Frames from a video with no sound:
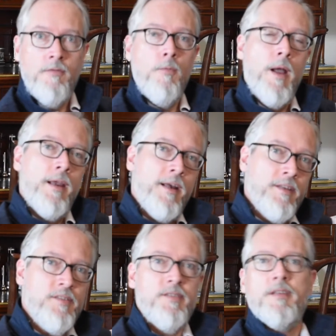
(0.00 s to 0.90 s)

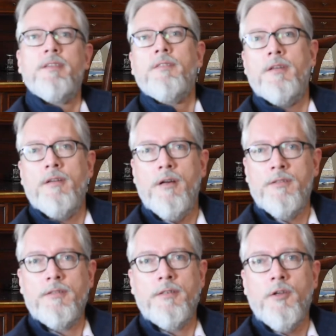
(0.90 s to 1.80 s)
Whereas there are
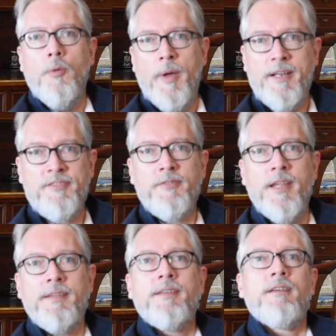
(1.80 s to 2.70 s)
other, or in comparison to
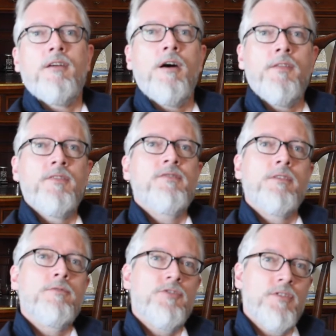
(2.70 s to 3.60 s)
that, there are other
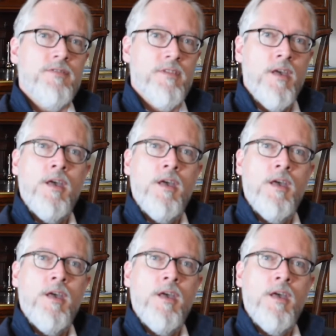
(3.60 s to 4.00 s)
solutions